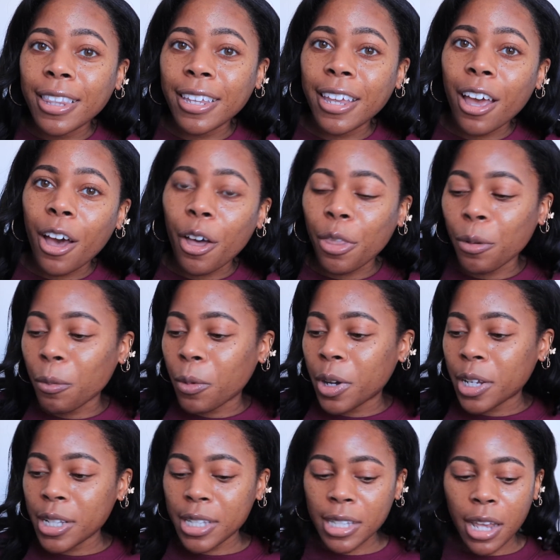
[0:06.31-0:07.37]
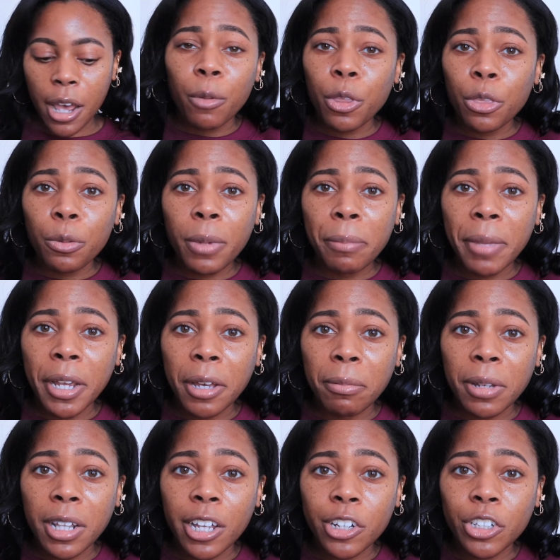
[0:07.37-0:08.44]
the other ones. I went through my makeup
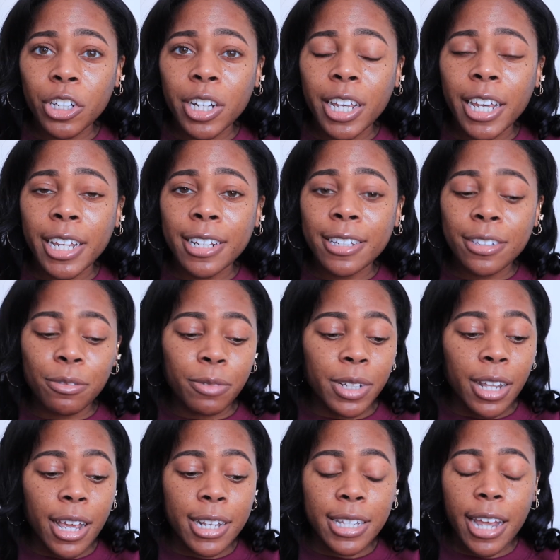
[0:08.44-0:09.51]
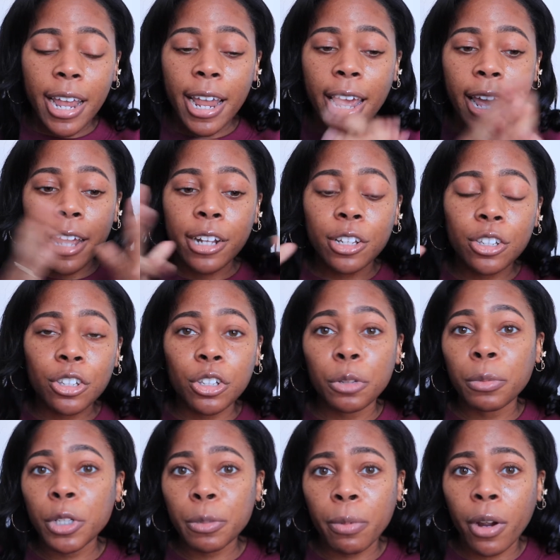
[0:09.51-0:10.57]
collection and realized I had so
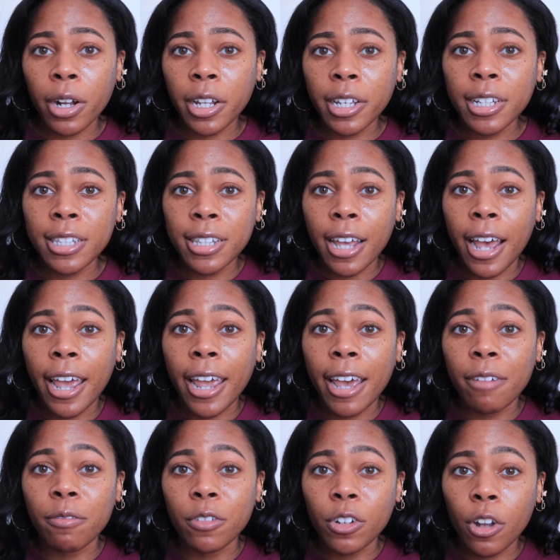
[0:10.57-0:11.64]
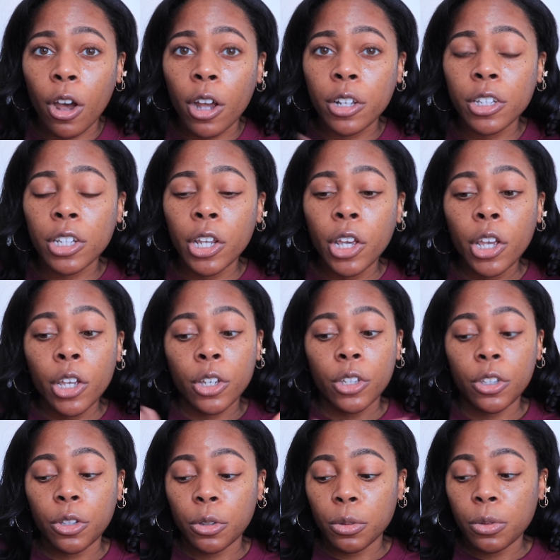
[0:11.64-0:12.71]
much products that I have not
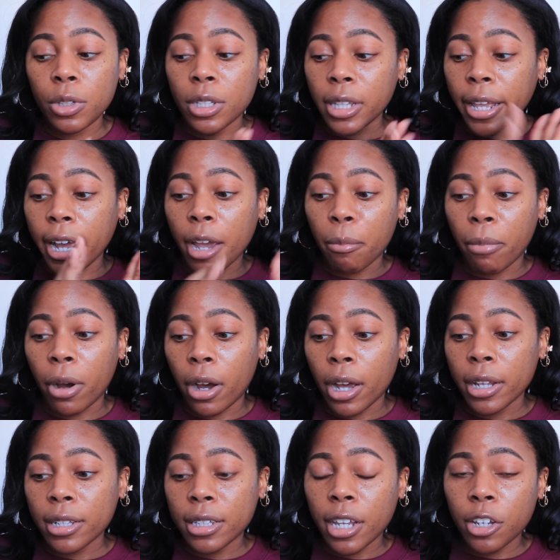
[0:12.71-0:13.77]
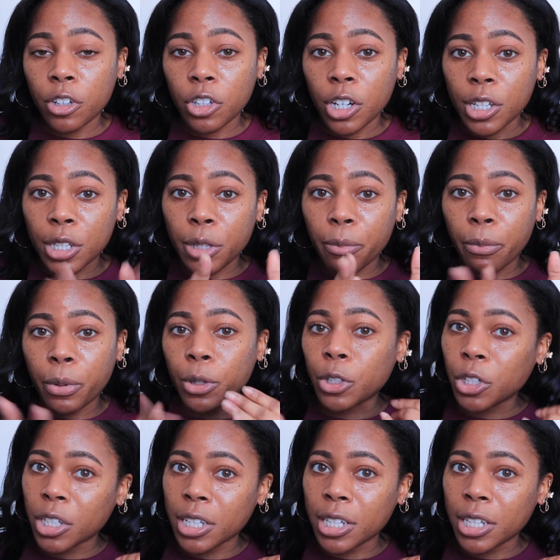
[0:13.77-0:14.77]
used, like I bought and just pushed to the